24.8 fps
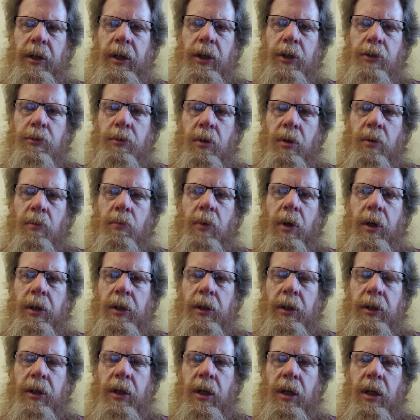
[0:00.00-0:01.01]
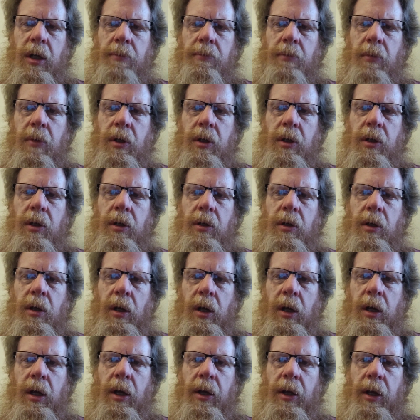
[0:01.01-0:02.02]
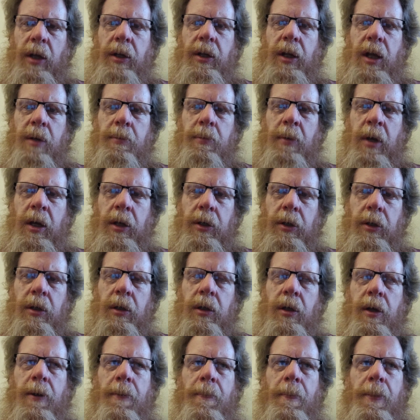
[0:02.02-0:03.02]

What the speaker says: each room one at a time, in that manner.